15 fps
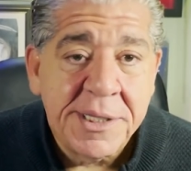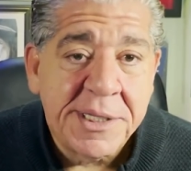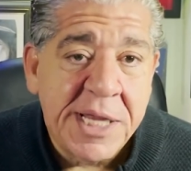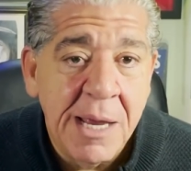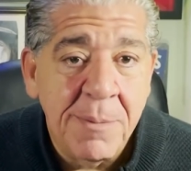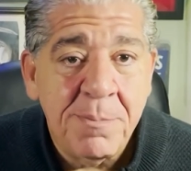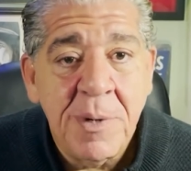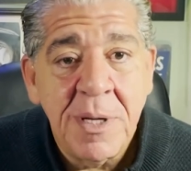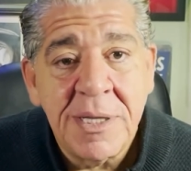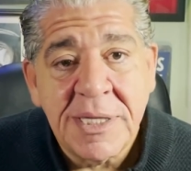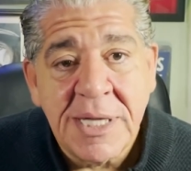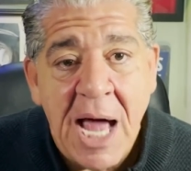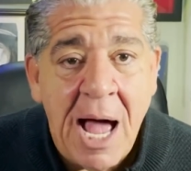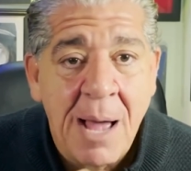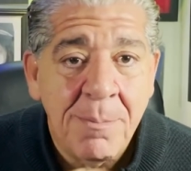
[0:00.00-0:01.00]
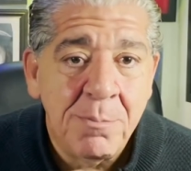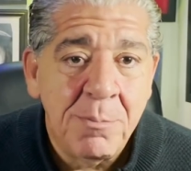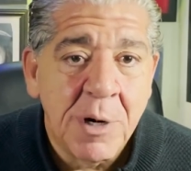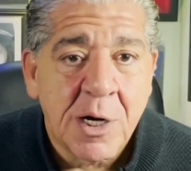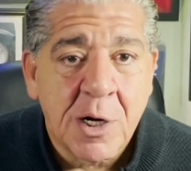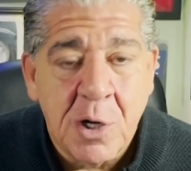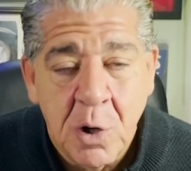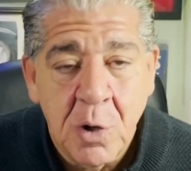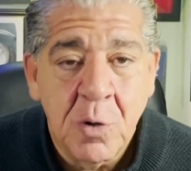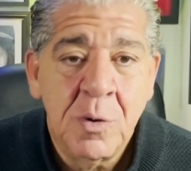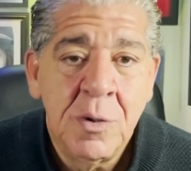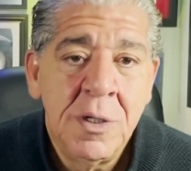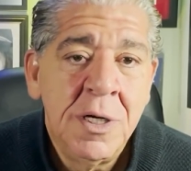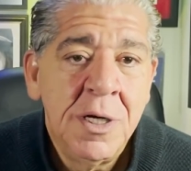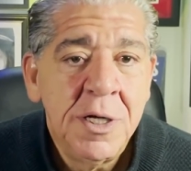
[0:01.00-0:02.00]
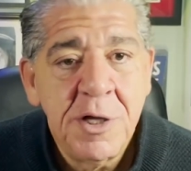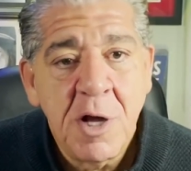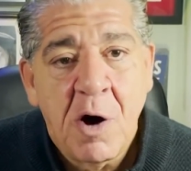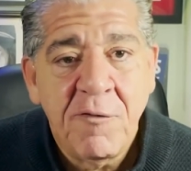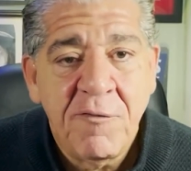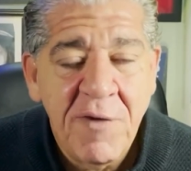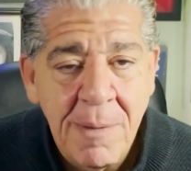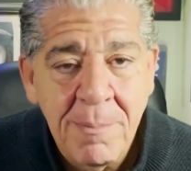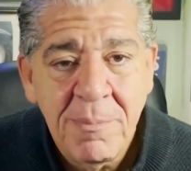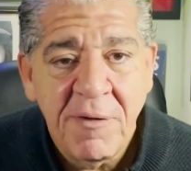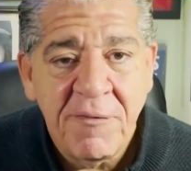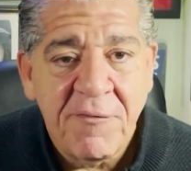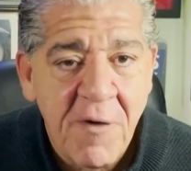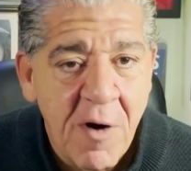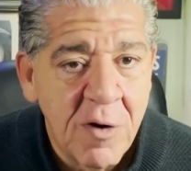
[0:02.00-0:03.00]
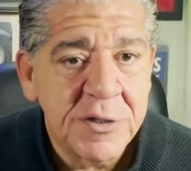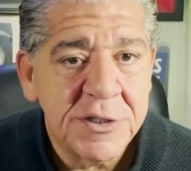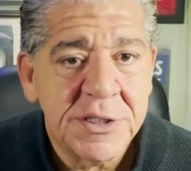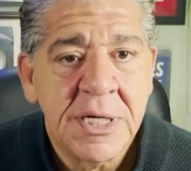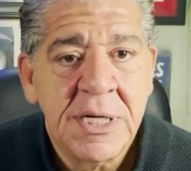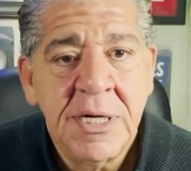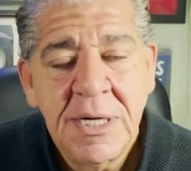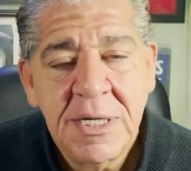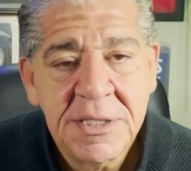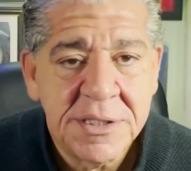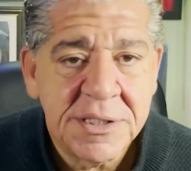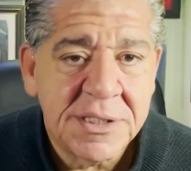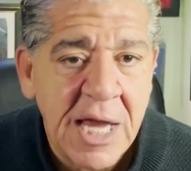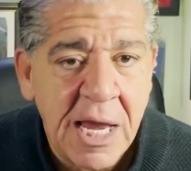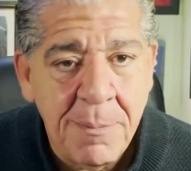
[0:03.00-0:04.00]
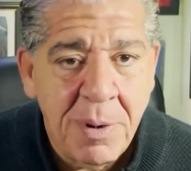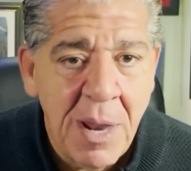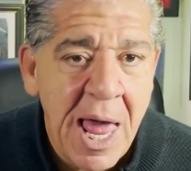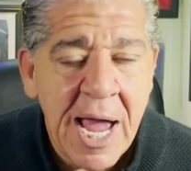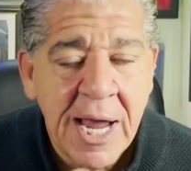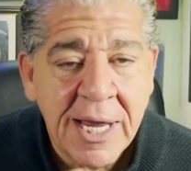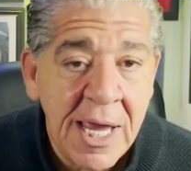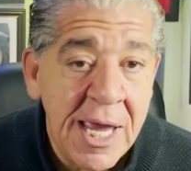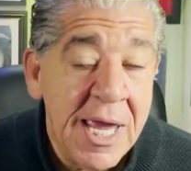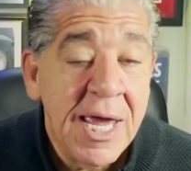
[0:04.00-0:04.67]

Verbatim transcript: Tip Top Magoo, November 1st. Stay black.